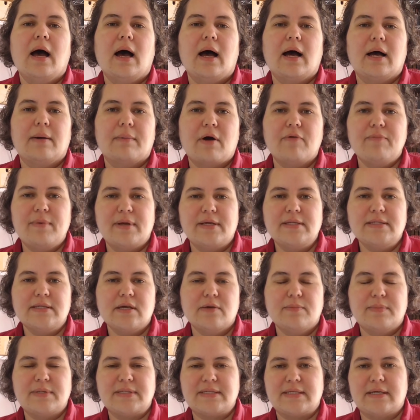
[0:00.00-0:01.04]
I've been
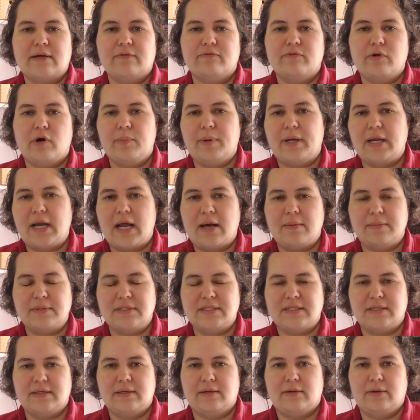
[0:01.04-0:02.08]
so busy, I've not been able
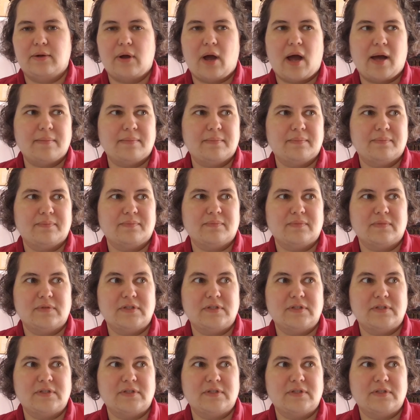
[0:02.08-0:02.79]
to